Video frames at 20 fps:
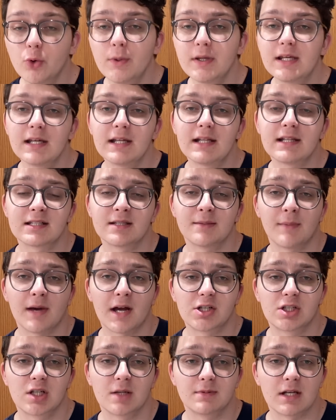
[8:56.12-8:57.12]
we get into the
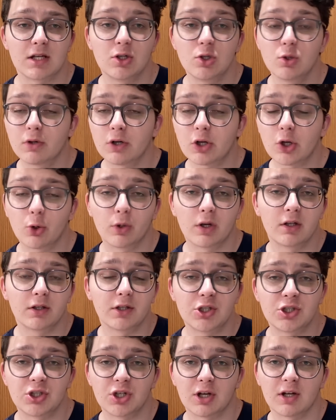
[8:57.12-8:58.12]
matchups, I do want to quickly
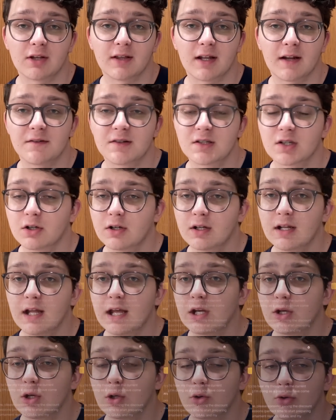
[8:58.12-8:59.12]
share that I've started a new